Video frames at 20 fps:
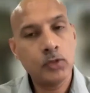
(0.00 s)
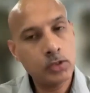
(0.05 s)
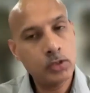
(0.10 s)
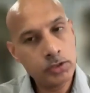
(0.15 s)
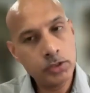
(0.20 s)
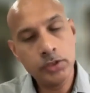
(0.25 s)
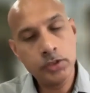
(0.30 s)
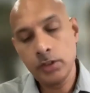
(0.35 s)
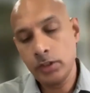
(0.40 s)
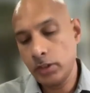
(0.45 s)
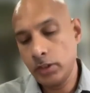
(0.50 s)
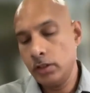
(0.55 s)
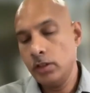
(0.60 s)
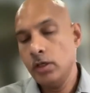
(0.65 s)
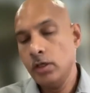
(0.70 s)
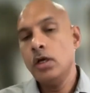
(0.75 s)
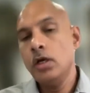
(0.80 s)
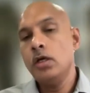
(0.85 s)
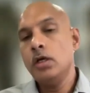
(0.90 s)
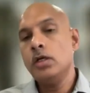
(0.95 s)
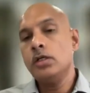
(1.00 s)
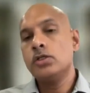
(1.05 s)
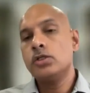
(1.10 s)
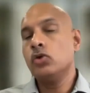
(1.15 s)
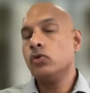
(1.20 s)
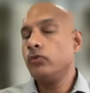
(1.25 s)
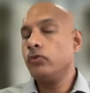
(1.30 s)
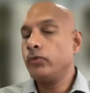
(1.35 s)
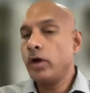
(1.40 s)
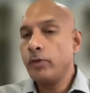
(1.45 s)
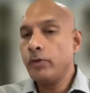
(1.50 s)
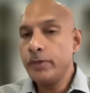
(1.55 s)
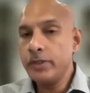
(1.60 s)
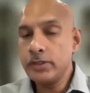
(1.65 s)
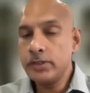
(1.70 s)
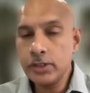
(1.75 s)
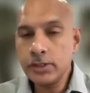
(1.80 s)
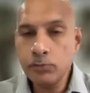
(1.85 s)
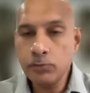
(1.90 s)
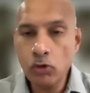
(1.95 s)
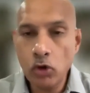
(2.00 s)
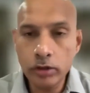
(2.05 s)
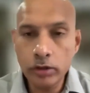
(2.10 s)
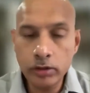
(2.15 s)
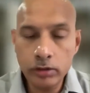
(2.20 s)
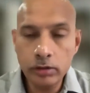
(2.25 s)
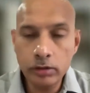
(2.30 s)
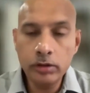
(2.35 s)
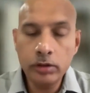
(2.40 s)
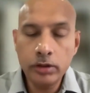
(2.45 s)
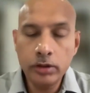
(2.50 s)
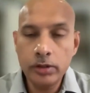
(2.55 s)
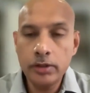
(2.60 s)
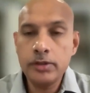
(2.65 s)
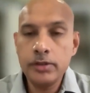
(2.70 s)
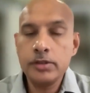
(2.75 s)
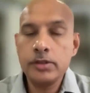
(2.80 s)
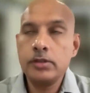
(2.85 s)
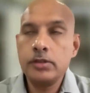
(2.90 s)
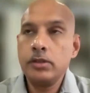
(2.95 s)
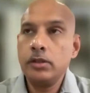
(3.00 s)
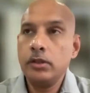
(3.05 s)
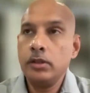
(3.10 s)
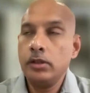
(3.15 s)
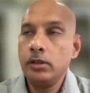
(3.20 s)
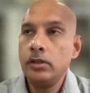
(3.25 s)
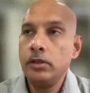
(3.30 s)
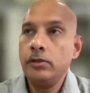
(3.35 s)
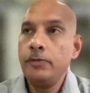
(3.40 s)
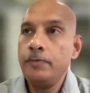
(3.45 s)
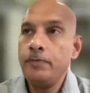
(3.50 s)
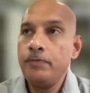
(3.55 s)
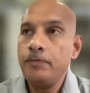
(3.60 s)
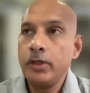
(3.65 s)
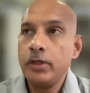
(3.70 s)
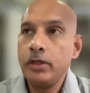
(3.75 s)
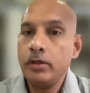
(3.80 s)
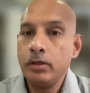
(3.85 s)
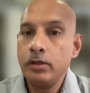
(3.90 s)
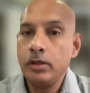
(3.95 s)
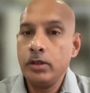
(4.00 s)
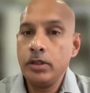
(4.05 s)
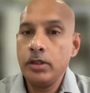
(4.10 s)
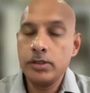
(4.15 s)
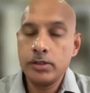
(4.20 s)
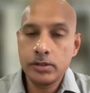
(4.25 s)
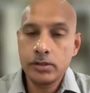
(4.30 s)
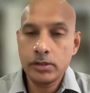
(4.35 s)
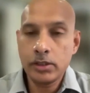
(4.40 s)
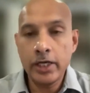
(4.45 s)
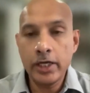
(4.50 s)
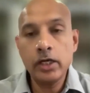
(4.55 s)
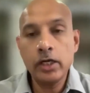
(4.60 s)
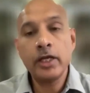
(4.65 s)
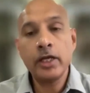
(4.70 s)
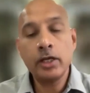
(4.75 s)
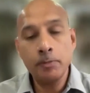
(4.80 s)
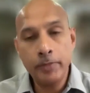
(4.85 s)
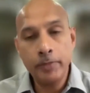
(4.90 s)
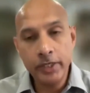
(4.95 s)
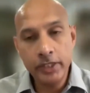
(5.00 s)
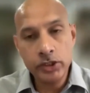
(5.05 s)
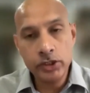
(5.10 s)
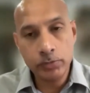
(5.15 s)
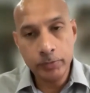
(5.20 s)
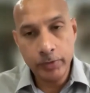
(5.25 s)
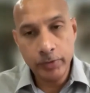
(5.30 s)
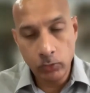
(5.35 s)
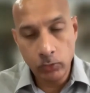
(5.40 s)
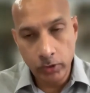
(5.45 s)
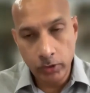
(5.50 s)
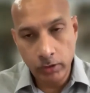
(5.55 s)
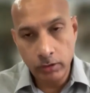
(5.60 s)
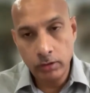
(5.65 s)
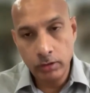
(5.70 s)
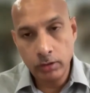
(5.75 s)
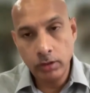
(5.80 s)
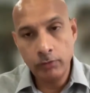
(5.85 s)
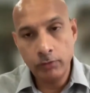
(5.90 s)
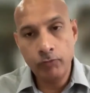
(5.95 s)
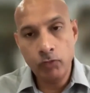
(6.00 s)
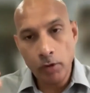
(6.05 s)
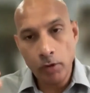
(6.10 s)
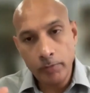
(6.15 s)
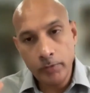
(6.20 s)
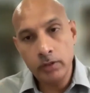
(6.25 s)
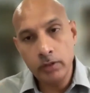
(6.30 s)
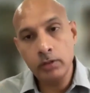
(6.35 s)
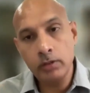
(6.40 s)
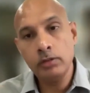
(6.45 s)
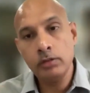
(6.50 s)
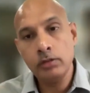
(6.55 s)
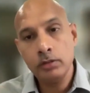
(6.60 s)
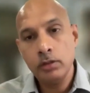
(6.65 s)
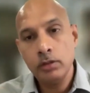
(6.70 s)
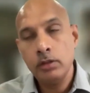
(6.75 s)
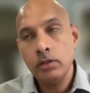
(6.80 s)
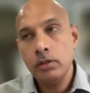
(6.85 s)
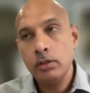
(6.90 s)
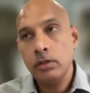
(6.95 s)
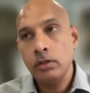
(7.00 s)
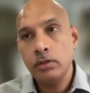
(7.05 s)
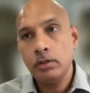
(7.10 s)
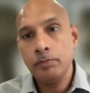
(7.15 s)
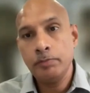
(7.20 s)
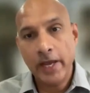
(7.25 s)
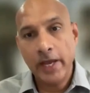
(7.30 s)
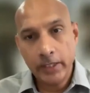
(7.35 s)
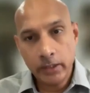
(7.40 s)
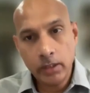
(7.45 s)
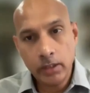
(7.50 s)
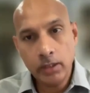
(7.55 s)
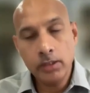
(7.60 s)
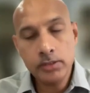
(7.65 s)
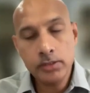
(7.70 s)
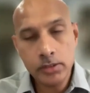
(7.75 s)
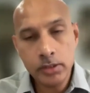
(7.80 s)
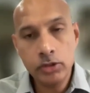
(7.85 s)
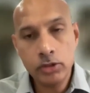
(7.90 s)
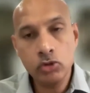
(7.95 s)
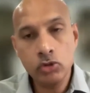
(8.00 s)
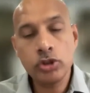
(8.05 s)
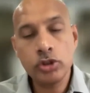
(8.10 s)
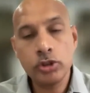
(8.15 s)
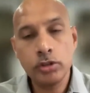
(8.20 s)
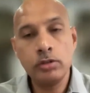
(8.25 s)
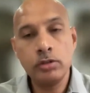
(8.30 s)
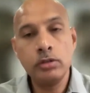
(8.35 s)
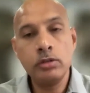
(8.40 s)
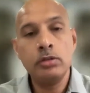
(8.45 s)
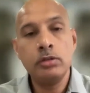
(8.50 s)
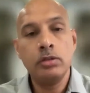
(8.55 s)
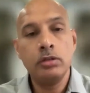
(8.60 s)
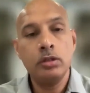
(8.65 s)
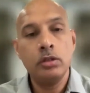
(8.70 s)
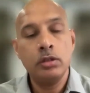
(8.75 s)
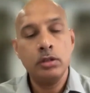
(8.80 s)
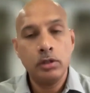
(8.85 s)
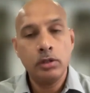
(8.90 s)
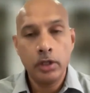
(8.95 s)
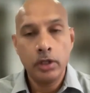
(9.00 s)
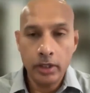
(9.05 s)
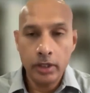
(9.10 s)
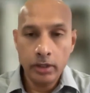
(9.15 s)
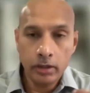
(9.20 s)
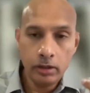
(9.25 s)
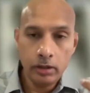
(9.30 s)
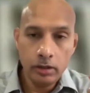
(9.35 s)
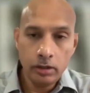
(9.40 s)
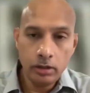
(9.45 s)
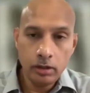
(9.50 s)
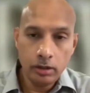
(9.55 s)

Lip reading: Certainly. So our business model is kind of like a bridge between a formal banking institution and